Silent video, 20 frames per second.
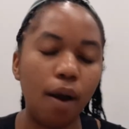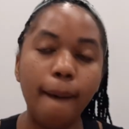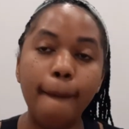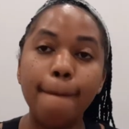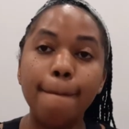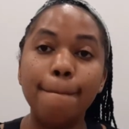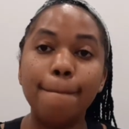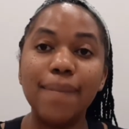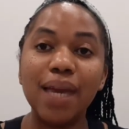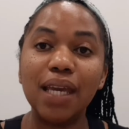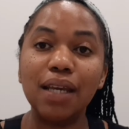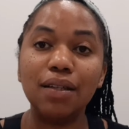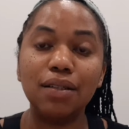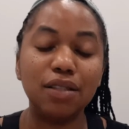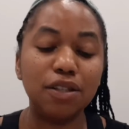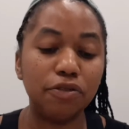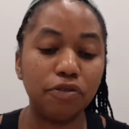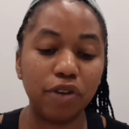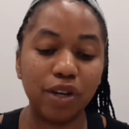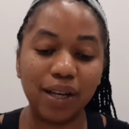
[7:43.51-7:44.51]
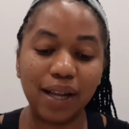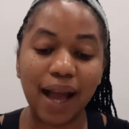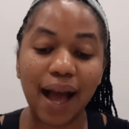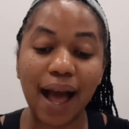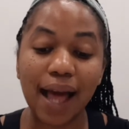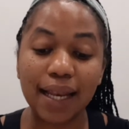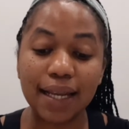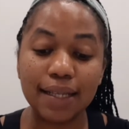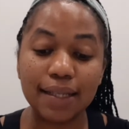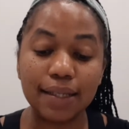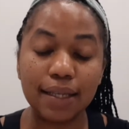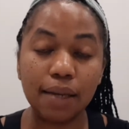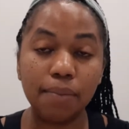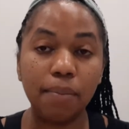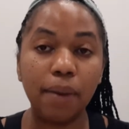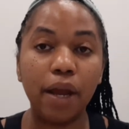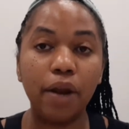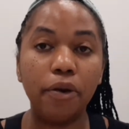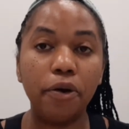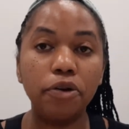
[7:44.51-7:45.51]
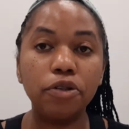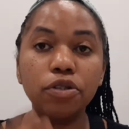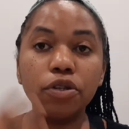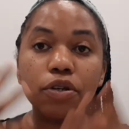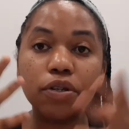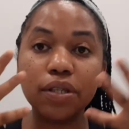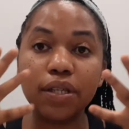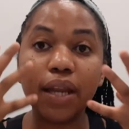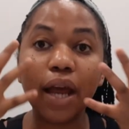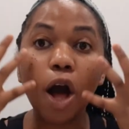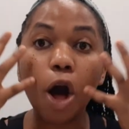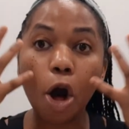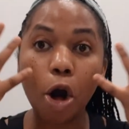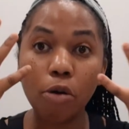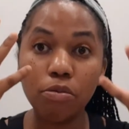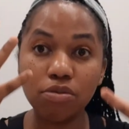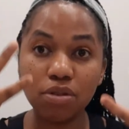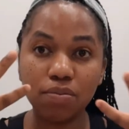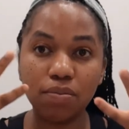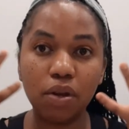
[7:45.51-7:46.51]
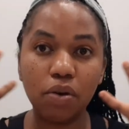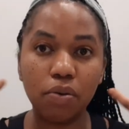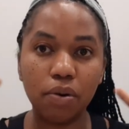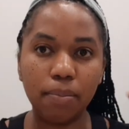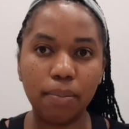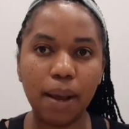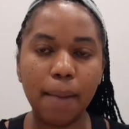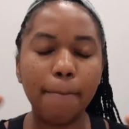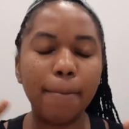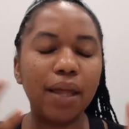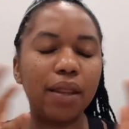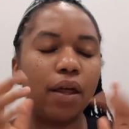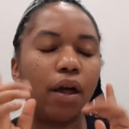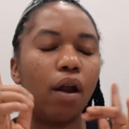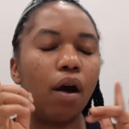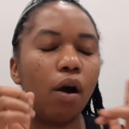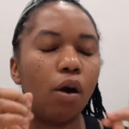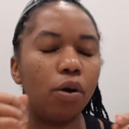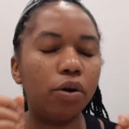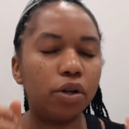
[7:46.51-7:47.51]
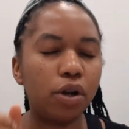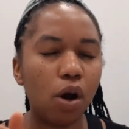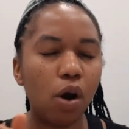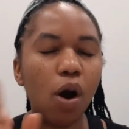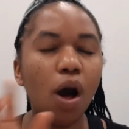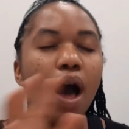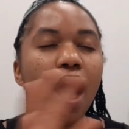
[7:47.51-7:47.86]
make different colors in my notes, because it helps me remember that, oh no,